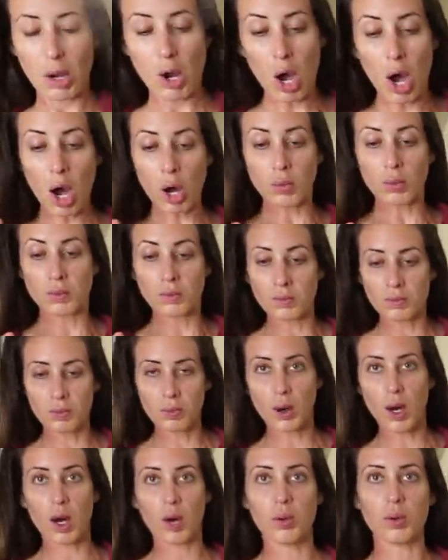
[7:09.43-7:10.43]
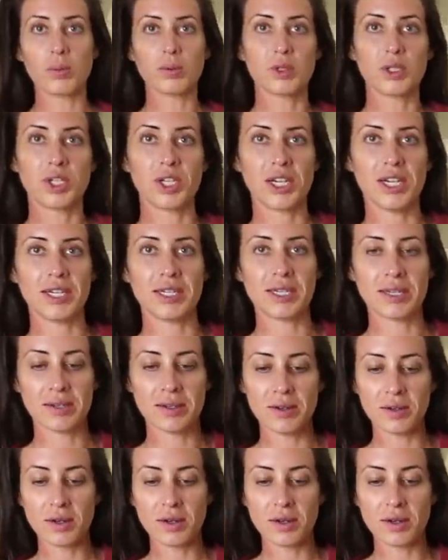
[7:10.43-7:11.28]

oh, whoa, jeez.